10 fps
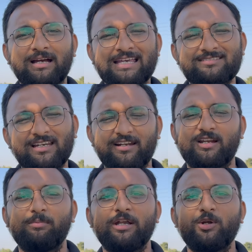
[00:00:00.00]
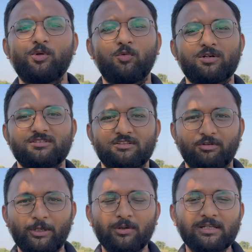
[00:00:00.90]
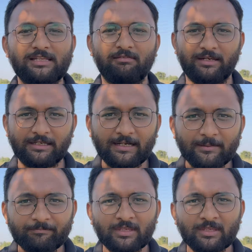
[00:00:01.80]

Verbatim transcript: I still recommend you to watch this video till the very end.